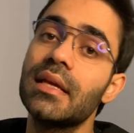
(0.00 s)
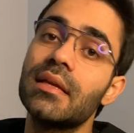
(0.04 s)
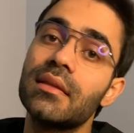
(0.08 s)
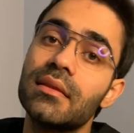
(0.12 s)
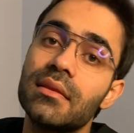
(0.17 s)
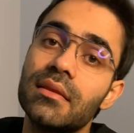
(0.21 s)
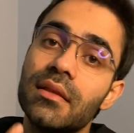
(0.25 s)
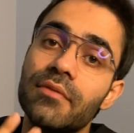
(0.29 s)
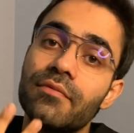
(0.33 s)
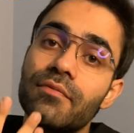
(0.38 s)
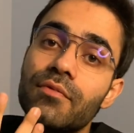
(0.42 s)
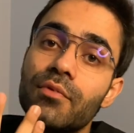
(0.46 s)

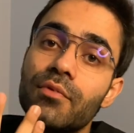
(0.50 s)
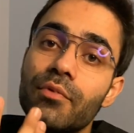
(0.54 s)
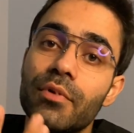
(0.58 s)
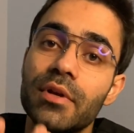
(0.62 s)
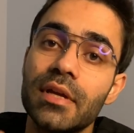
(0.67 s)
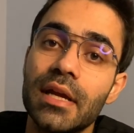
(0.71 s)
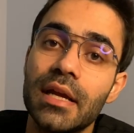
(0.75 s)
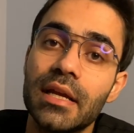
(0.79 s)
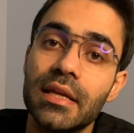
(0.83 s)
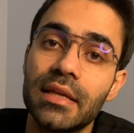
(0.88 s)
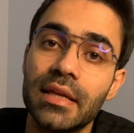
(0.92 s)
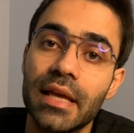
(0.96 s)
the fluid
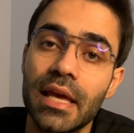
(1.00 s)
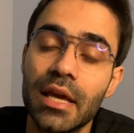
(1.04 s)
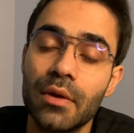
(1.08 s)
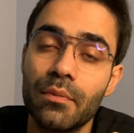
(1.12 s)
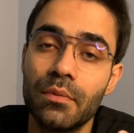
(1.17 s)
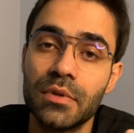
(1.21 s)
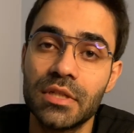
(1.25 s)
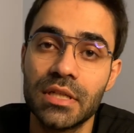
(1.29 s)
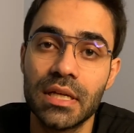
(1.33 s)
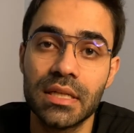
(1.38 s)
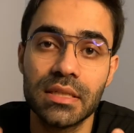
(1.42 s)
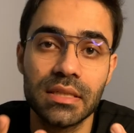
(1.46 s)
intake
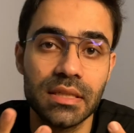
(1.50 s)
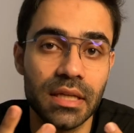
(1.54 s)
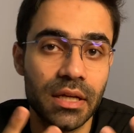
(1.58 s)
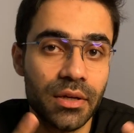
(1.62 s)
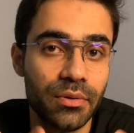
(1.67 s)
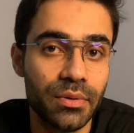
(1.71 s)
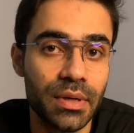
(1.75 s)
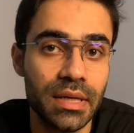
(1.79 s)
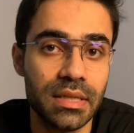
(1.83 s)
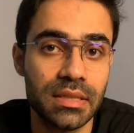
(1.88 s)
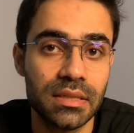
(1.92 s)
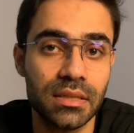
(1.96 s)
which has
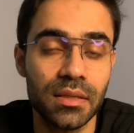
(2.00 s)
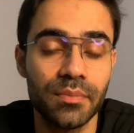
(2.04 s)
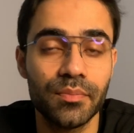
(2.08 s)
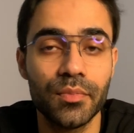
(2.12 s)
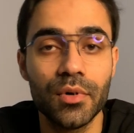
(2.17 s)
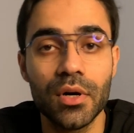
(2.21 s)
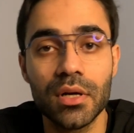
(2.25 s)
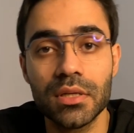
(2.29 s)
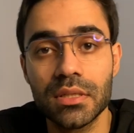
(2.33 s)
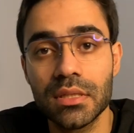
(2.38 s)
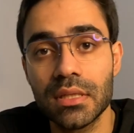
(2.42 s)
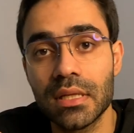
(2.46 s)
decreased, the
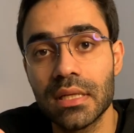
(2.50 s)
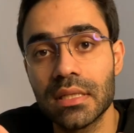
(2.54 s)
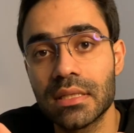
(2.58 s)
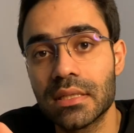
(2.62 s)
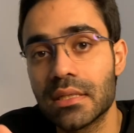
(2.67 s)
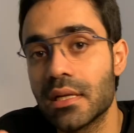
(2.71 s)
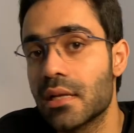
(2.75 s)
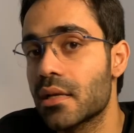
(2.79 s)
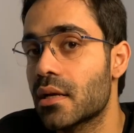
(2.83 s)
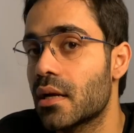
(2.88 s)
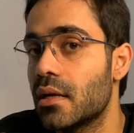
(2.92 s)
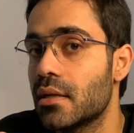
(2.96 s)
person
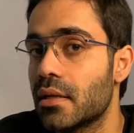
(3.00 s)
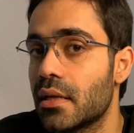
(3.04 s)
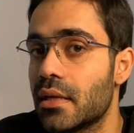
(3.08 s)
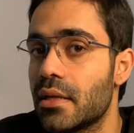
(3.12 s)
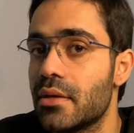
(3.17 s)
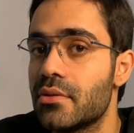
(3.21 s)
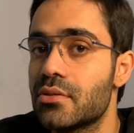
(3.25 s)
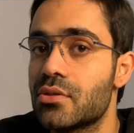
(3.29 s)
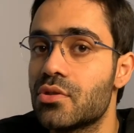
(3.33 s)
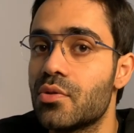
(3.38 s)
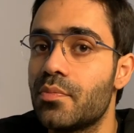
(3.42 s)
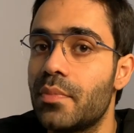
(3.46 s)
still
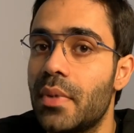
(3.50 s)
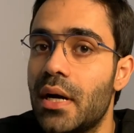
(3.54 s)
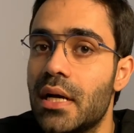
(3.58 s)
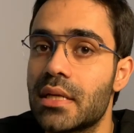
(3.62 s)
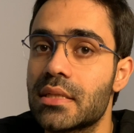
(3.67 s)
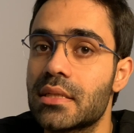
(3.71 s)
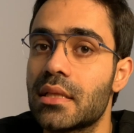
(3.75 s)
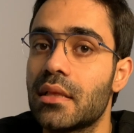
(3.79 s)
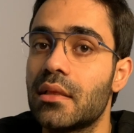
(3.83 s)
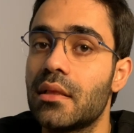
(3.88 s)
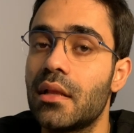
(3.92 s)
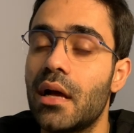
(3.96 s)
continues to
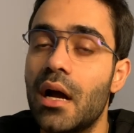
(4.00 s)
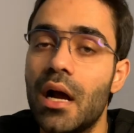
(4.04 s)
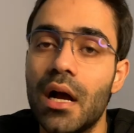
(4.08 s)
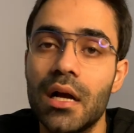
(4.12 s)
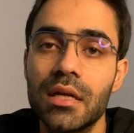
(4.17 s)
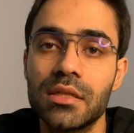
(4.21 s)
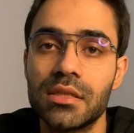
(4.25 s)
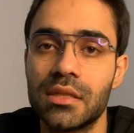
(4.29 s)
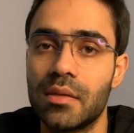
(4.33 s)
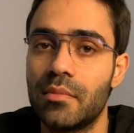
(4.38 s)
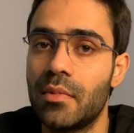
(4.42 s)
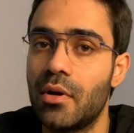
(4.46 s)
pass
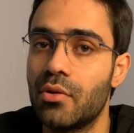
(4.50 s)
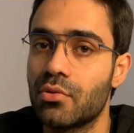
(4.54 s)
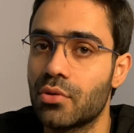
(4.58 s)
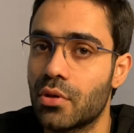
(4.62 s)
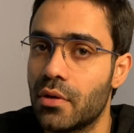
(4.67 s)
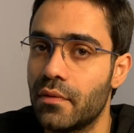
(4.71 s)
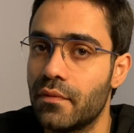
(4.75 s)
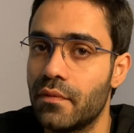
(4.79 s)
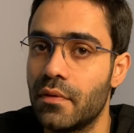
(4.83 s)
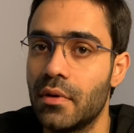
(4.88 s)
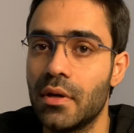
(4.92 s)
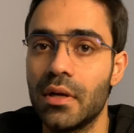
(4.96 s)
large amount
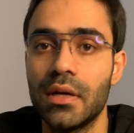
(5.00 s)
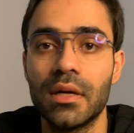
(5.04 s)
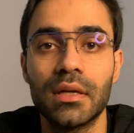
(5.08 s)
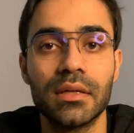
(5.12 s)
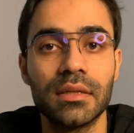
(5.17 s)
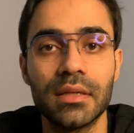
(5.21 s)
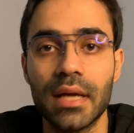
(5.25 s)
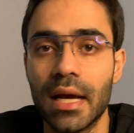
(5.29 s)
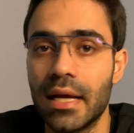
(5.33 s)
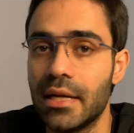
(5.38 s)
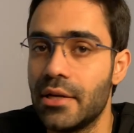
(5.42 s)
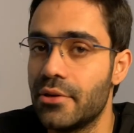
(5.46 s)
of
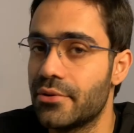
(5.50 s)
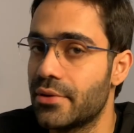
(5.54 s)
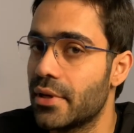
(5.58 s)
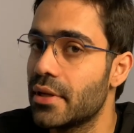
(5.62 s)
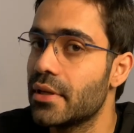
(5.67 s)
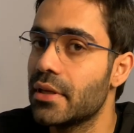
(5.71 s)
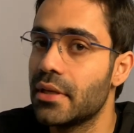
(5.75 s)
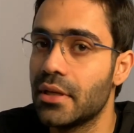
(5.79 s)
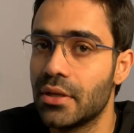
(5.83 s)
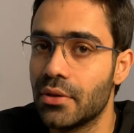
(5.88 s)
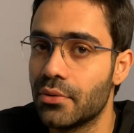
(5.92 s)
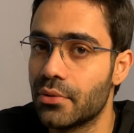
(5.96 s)

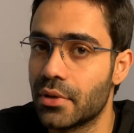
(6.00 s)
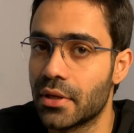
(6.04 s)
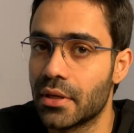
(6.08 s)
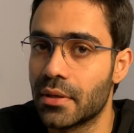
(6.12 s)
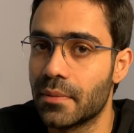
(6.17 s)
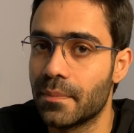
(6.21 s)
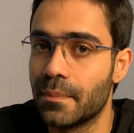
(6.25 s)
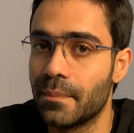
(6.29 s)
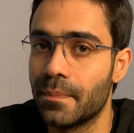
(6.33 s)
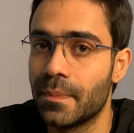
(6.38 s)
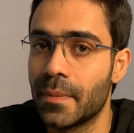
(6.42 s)
diluted urine.